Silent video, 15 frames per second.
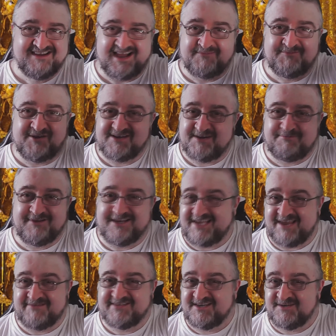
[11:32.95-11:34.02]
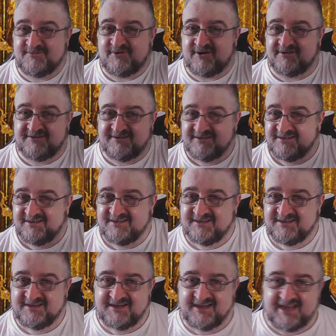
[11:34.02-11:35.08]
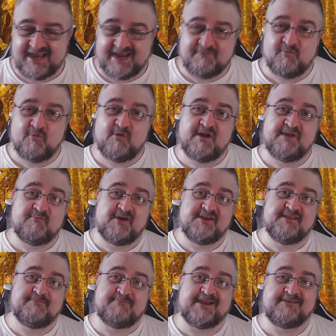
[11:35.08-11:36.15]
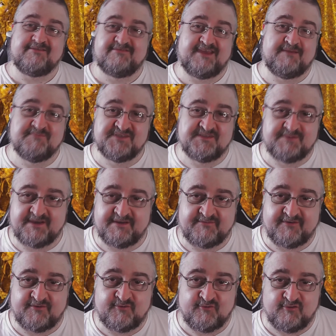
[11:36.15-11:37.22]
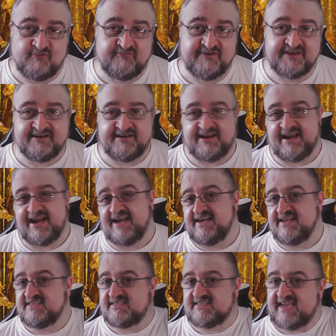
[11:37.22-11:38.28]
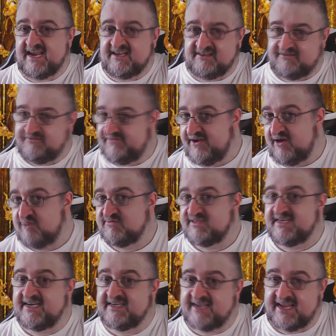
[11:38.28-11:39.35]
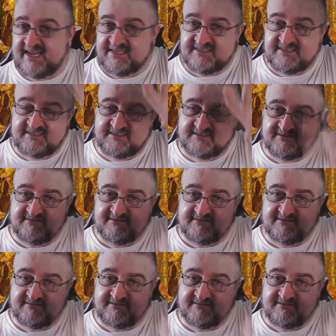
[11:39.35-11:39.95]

I'm not going to play games anymore. And one of the big themes about Verhoeven in his earlier films and in his